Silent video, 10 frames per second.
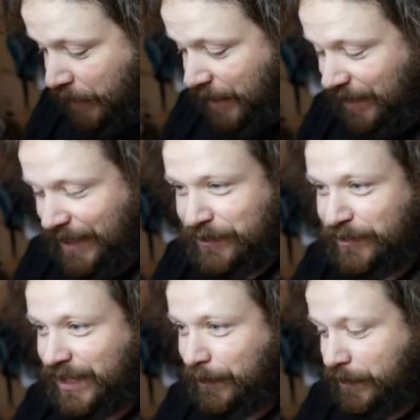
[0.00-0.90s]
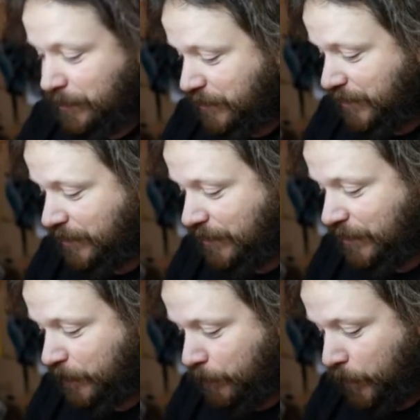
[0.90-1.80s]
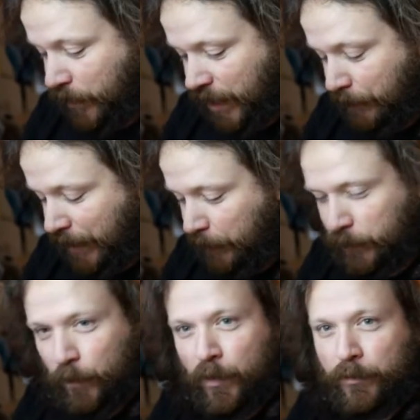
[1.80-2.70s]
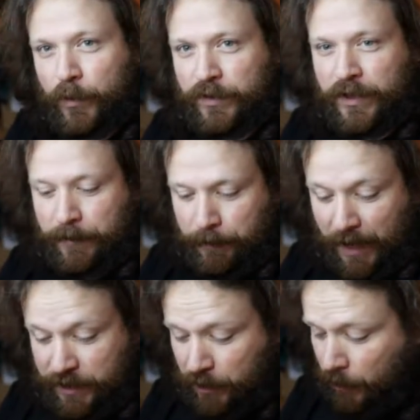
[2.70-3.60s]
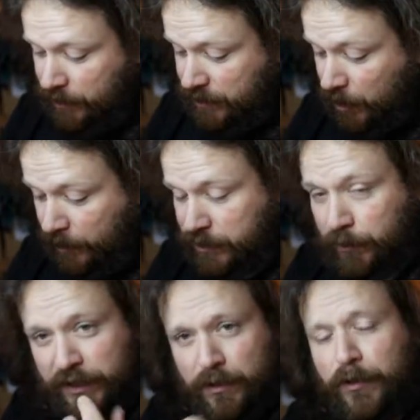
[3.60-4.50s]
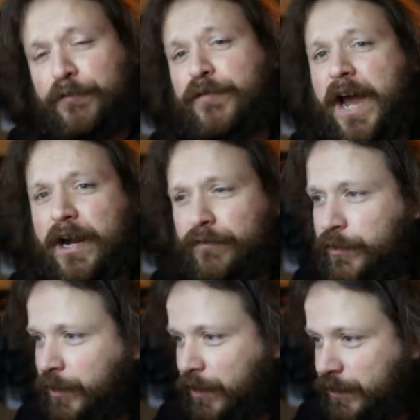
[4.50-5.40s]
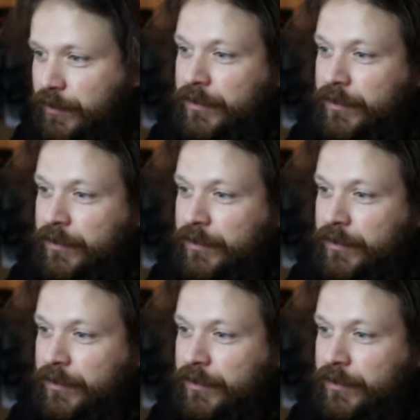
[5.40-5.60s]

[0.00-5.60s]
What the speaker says: But Electric Dive Energy turned out to be okay, but I will do it one more time. Actually, no, it's Darkness of Bliss. So I'll go Fire for Charizard.